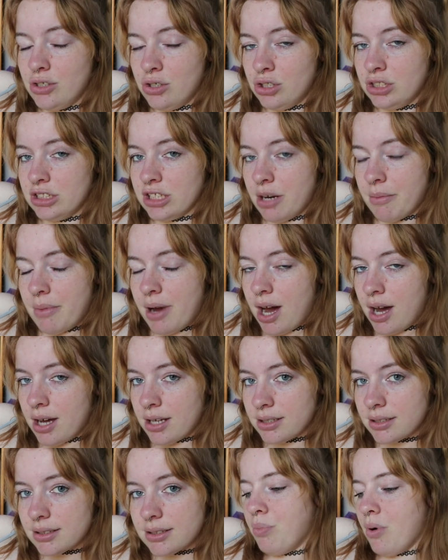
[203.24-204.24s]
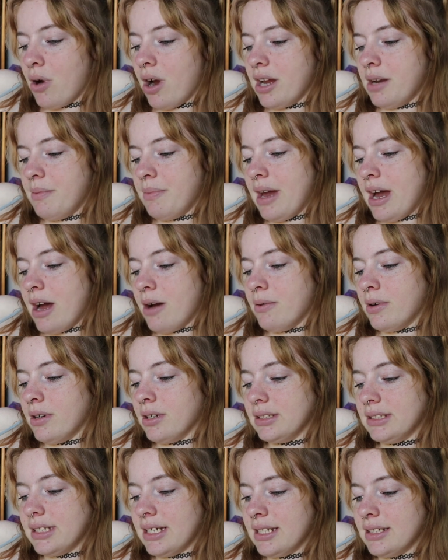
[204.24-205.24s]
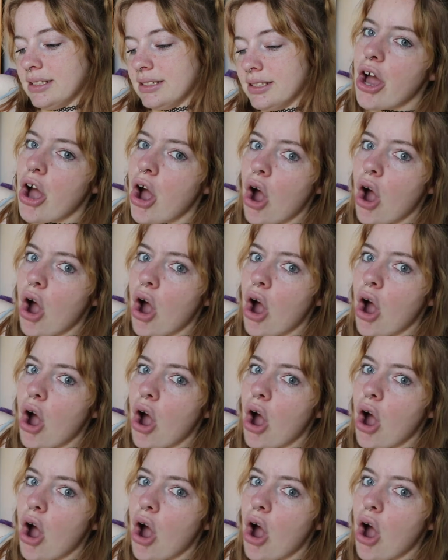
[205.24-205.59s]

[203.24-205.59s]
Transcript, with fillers: you dumbass. Brian Power says,